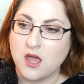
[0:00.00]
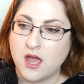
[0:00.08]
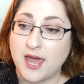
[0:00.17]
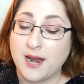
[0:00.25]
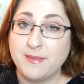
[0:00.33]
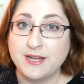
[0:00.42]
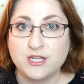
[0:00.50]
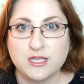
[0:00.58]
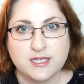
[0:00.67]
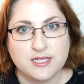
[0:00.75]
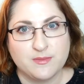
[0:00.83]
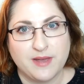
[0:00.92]
And I mentioned
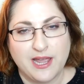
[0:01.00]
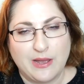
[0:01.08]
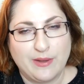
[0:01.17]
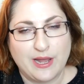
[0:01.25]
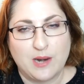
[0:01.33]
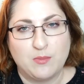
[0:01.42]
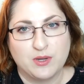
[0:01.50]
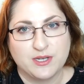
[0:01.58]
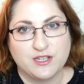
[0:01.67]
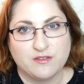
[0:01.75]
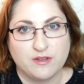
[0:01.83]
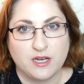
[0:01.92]
this in my How I Got a Book
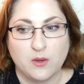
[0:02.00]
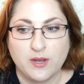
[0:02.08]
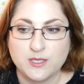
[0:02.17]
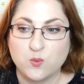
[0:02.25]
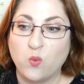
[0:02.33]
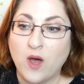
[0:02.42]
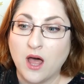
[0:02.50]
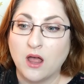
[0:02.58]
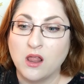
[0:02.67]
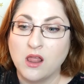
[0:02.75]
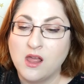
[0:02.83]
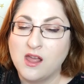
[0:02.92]
Deal video as
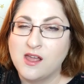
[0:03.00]
well.